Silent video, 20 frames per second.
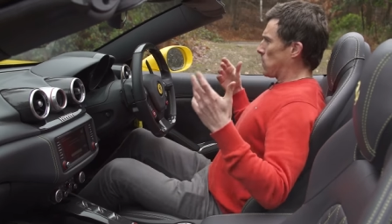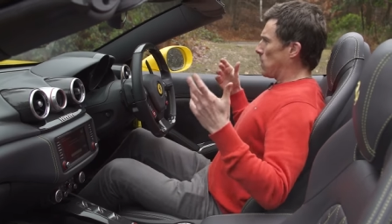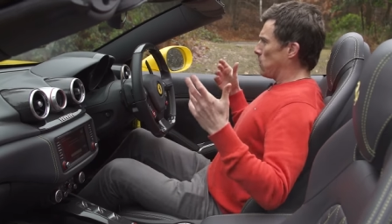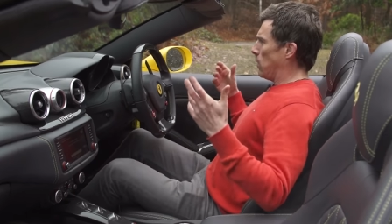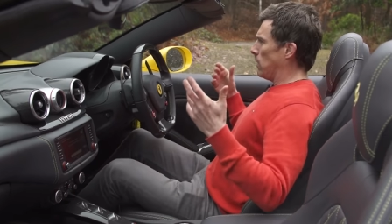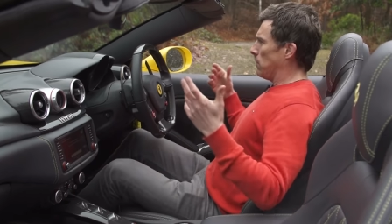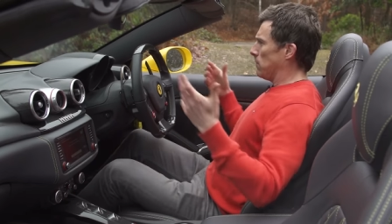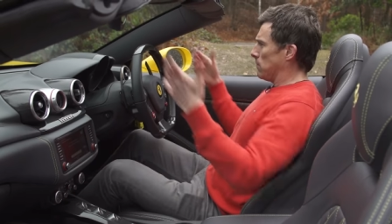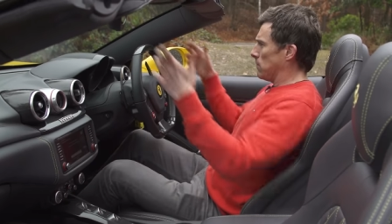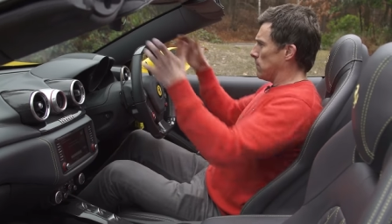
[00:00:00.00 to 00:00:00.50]

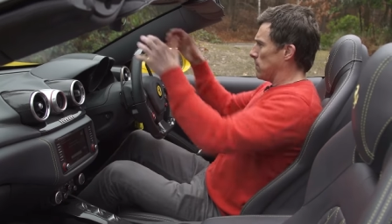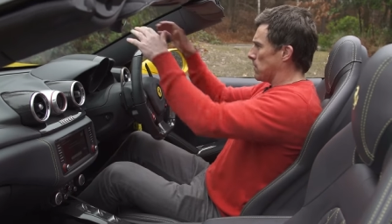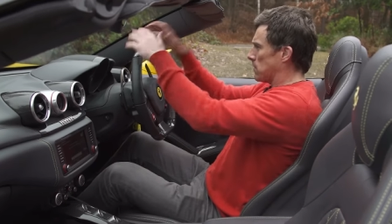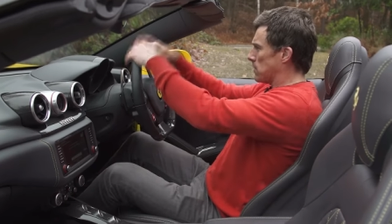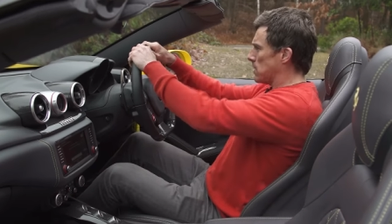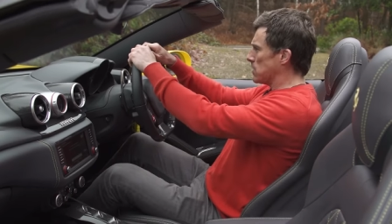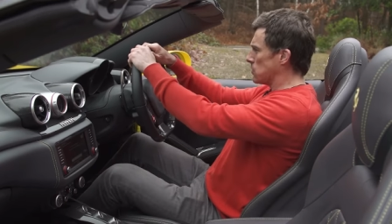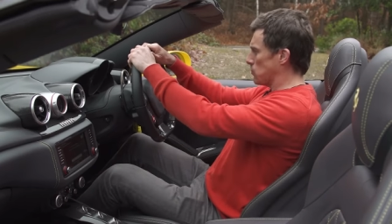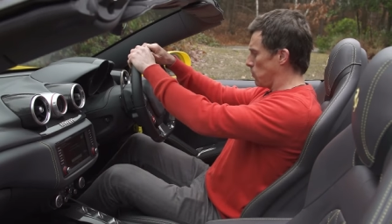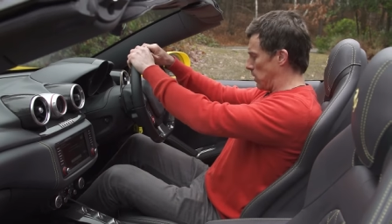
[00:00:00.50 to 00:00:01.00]
well,
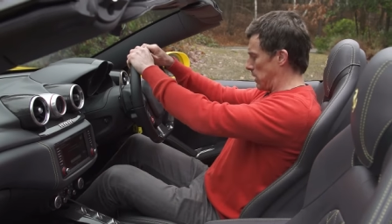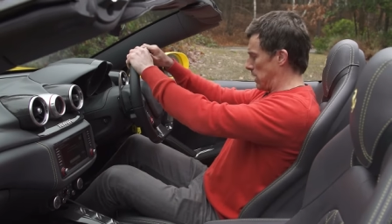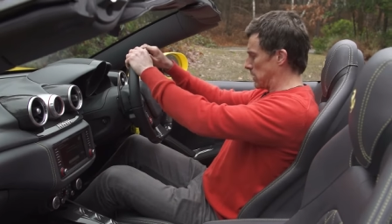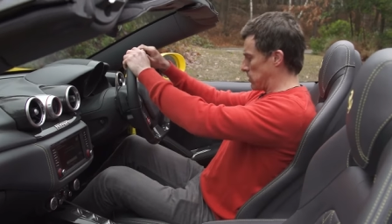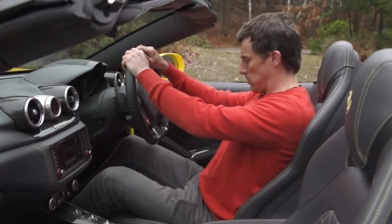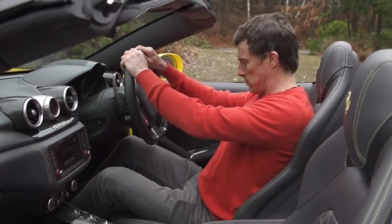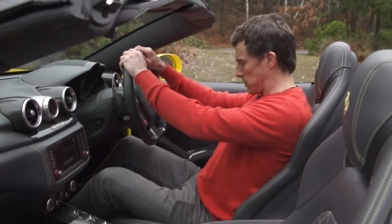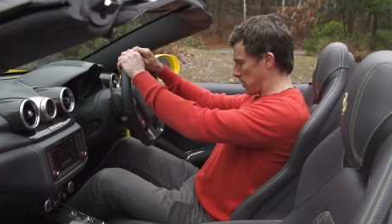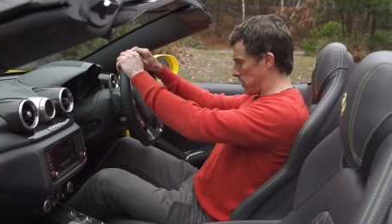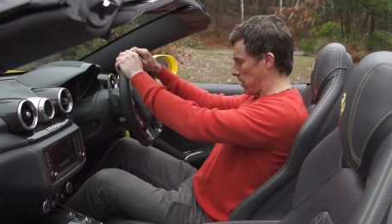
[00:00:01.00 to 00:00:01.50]
this one has
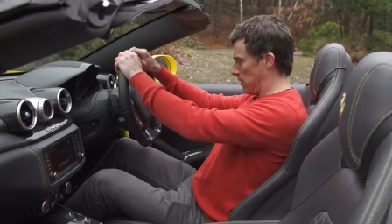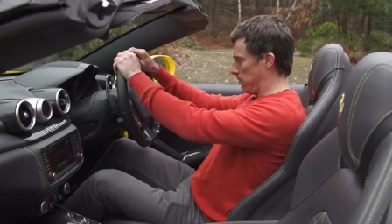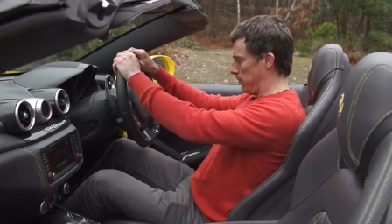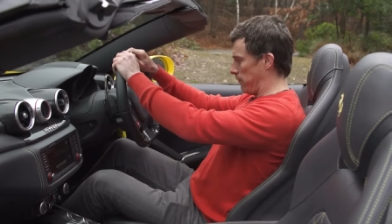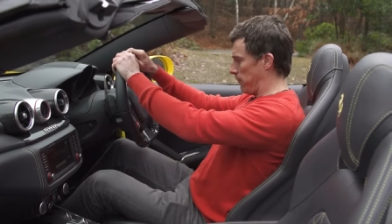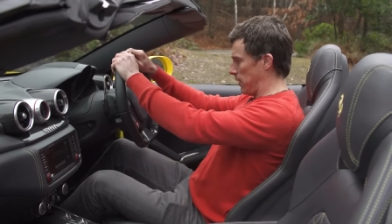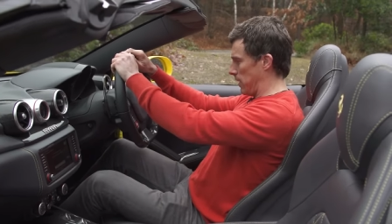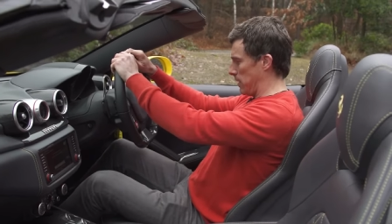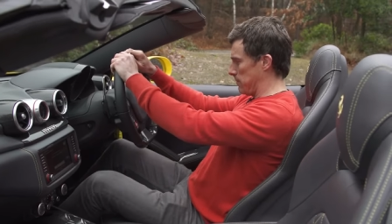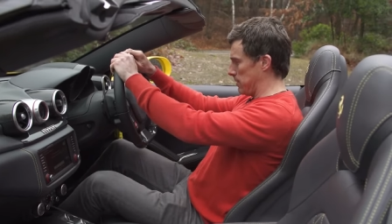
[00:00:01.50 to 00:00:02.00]
lots of carbon
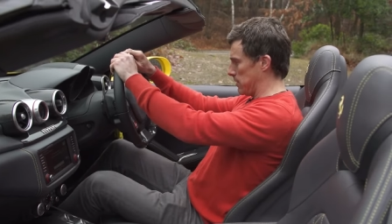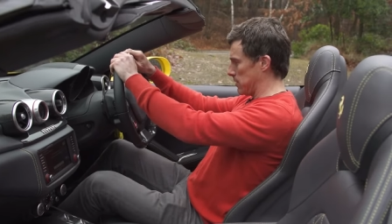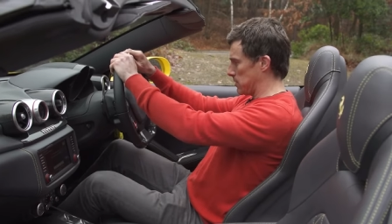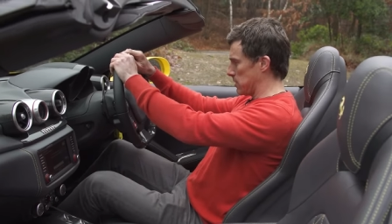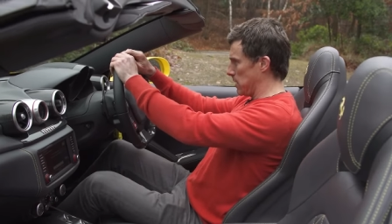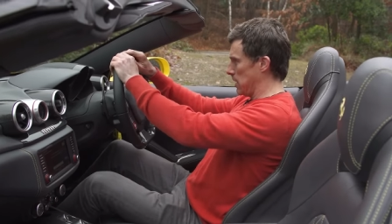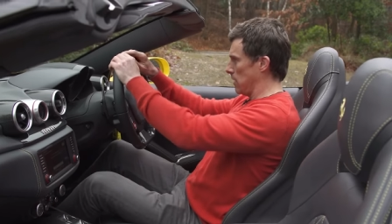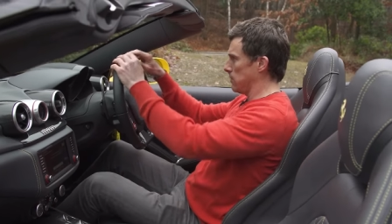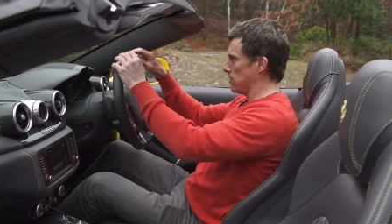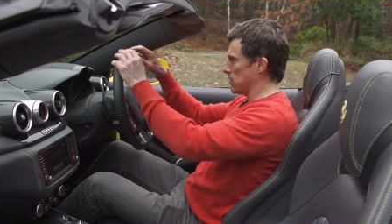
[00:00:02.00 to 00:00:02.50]
fibre.
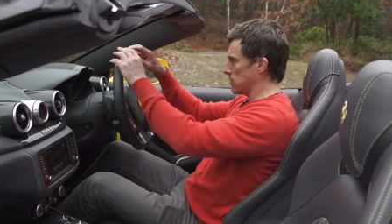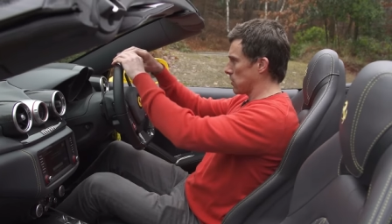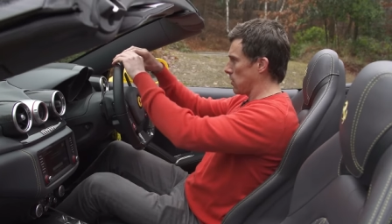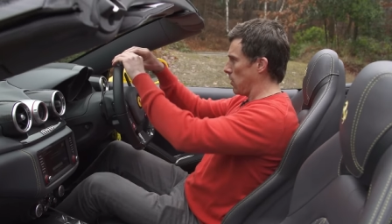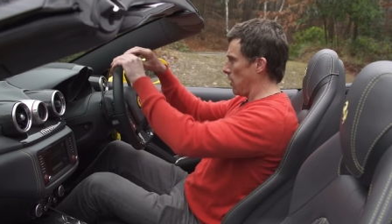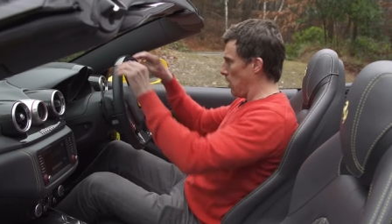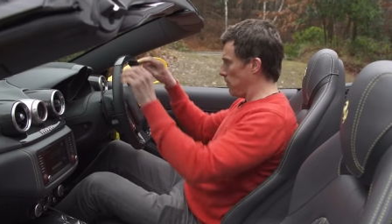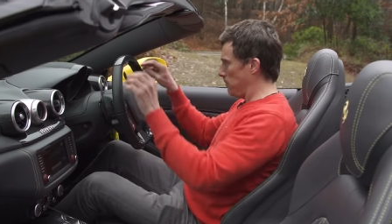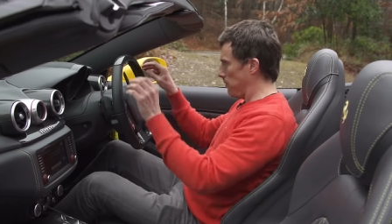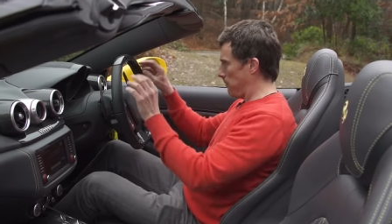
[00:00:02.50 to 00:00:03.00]
So this
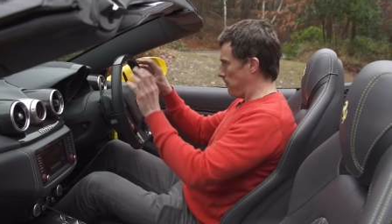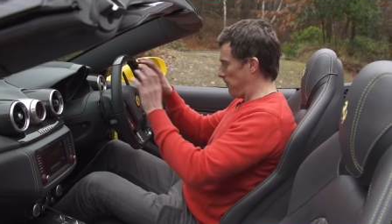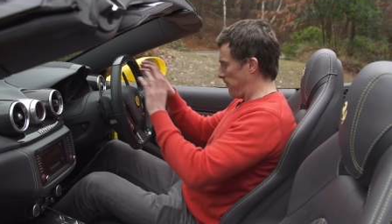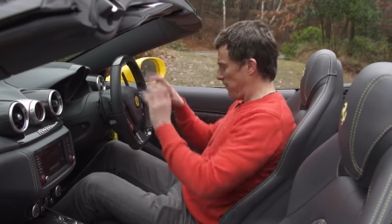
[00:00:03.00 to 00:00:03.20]
carbon